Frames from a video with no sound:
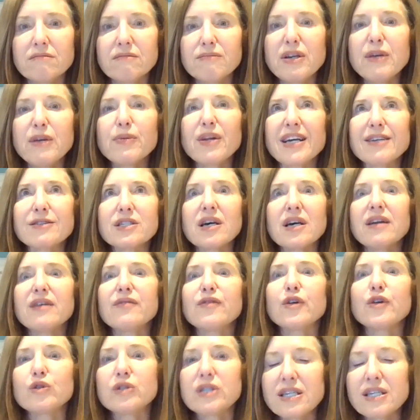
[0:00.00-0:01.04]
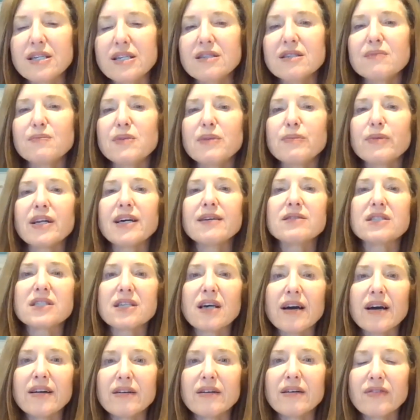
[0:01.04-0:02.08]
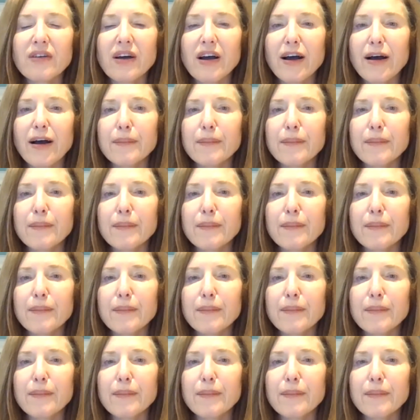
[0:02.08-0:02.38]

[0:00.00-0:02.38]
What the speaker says: people outside of OTs, people outside of